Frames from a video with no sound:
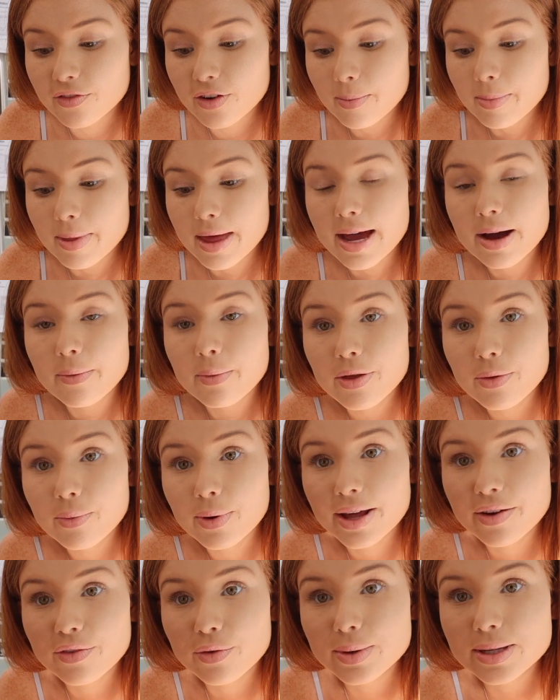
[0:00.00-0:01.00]
from there with
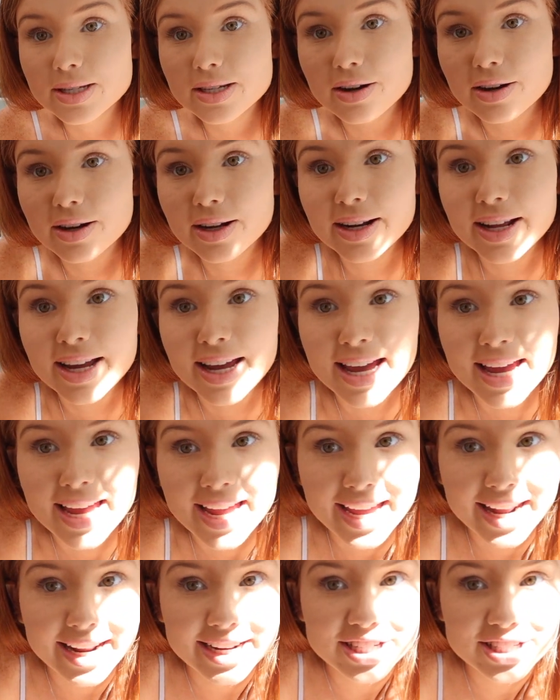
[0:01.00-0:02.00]
whatever we've got,
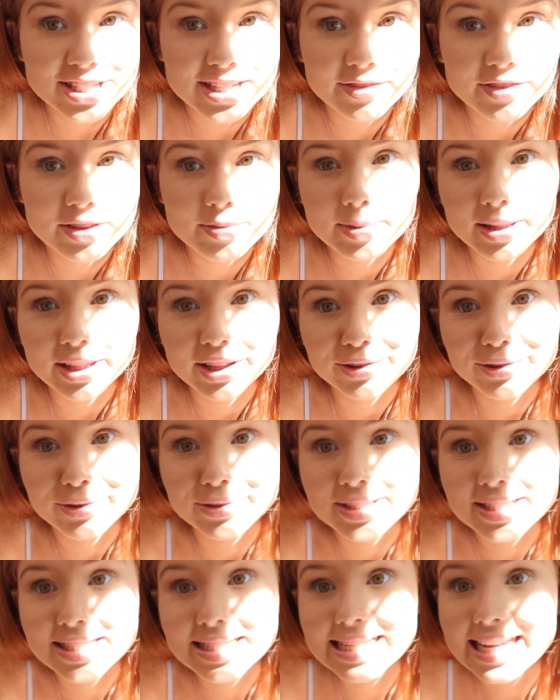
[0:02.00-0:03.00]
and I just give them a little
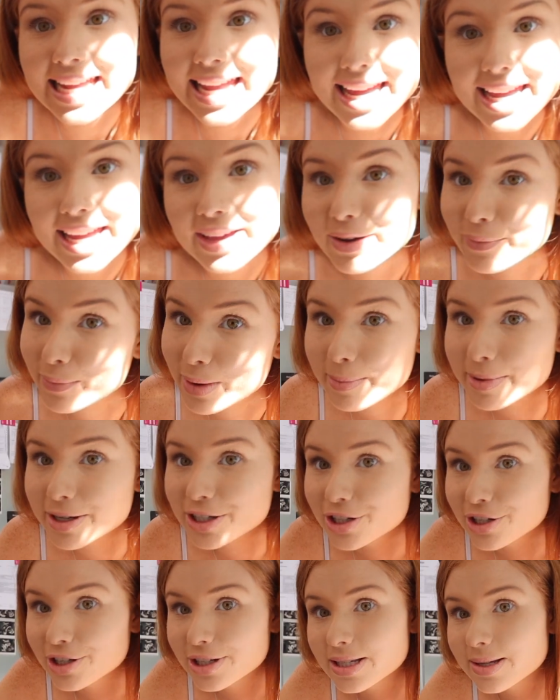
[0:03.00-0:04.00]
tick when we
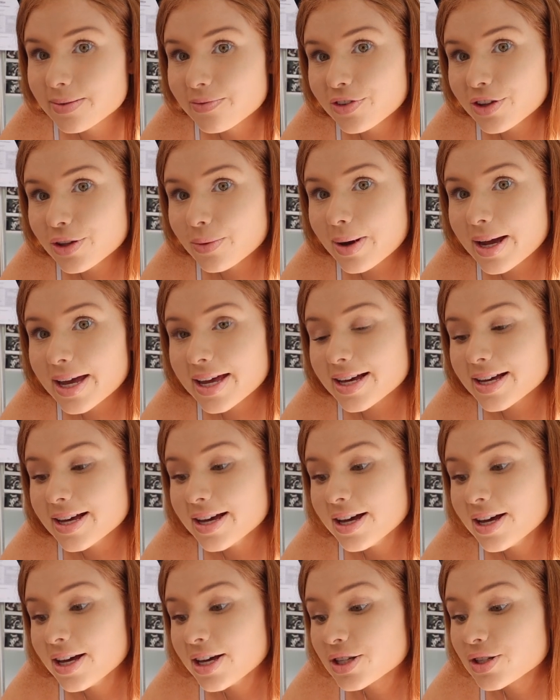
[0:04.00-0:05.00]
choose them for the week
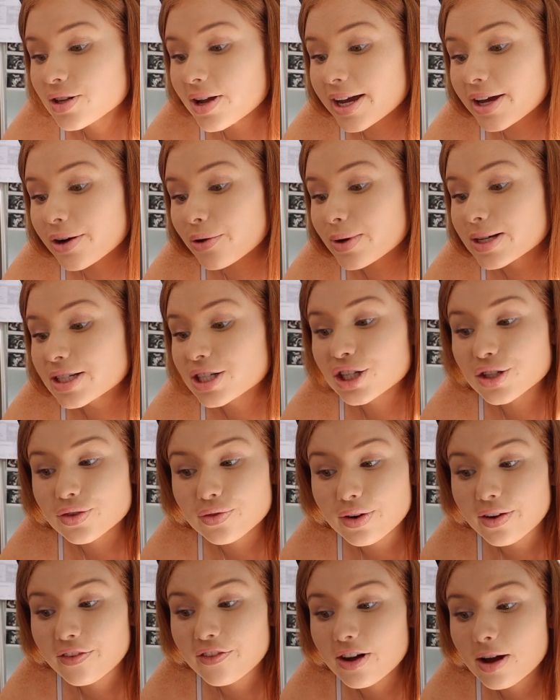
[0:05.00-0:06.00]
so I can always
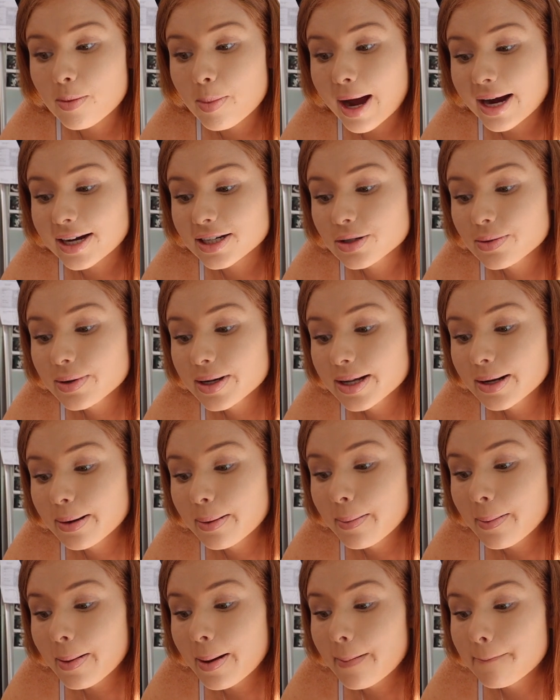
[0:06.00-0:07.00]
just refer back to it.
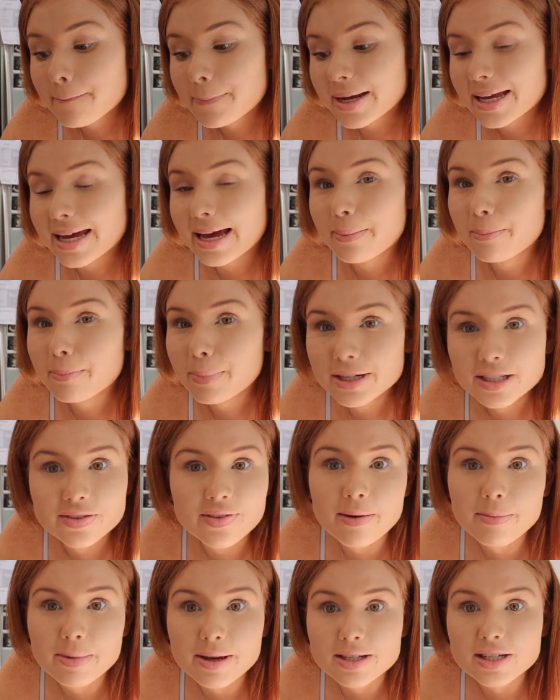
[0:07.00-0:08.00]
But yeah, most of
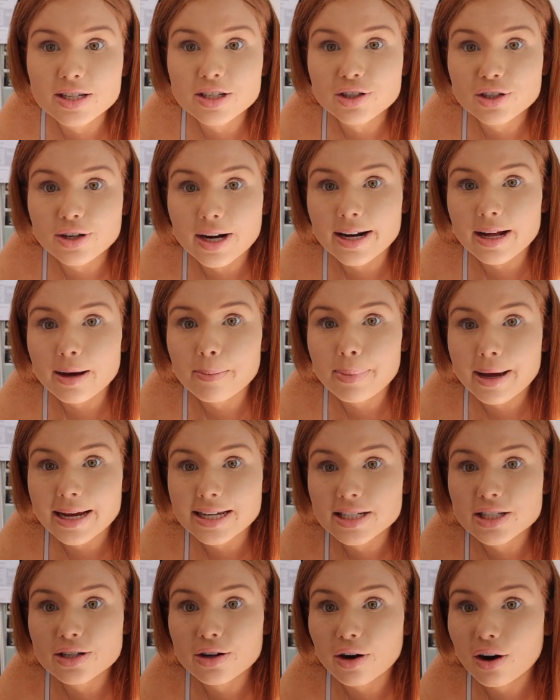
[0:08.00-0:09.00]
our meals are straight up
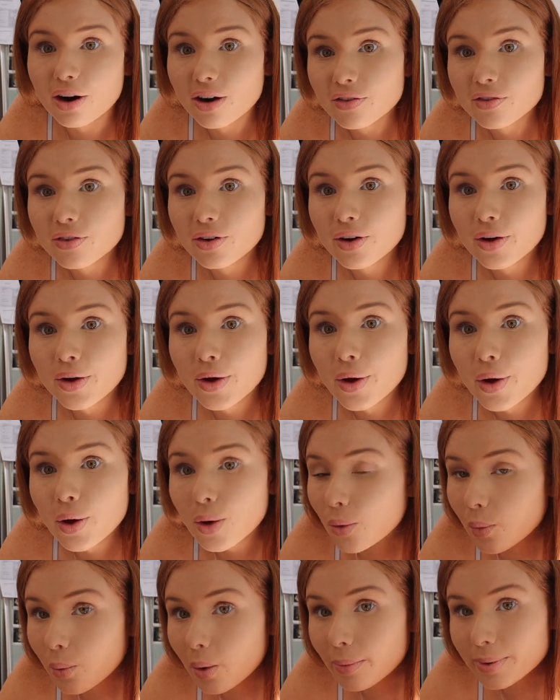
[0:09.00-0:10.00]
based off
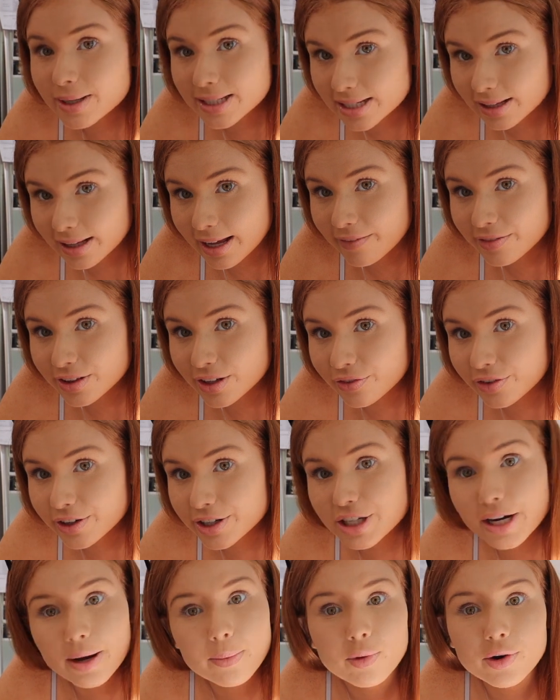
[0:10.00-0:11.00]
what we still have in the
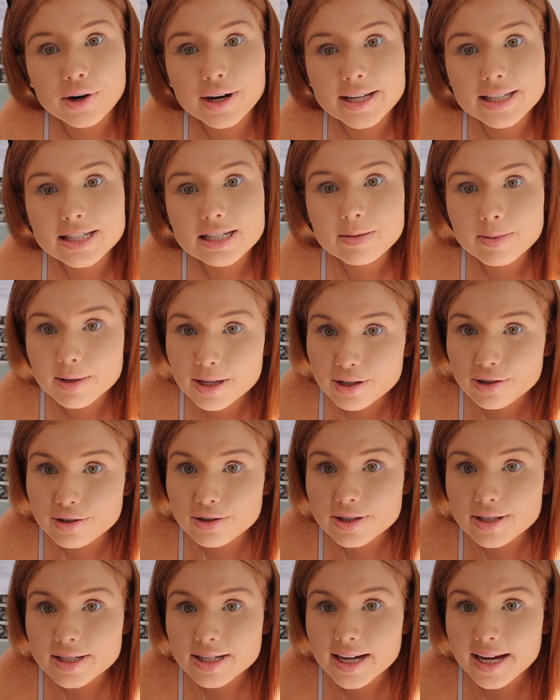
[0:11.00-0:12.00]
fridge and what needs to be
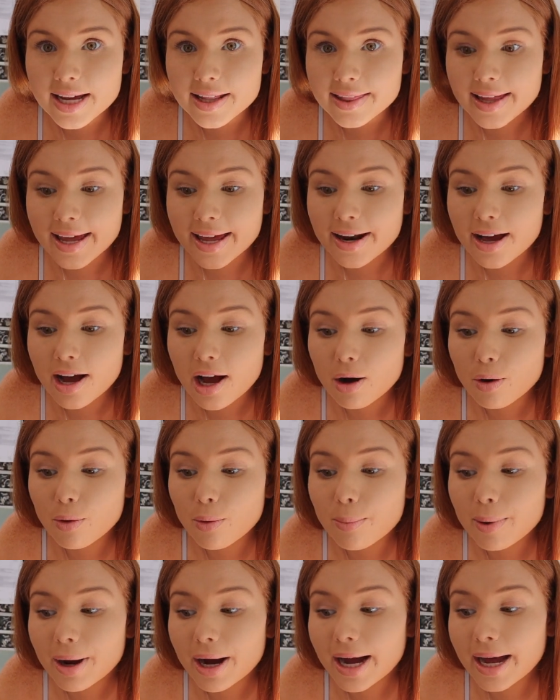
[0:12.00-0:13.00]
used, and then I will
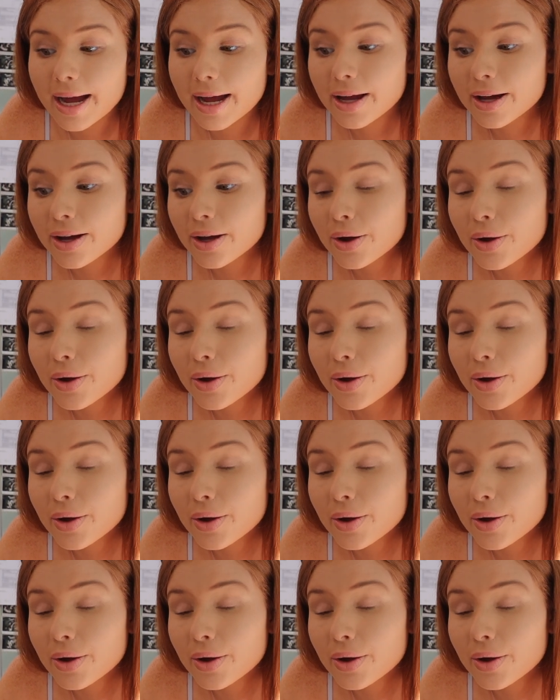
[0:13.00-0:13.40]
buy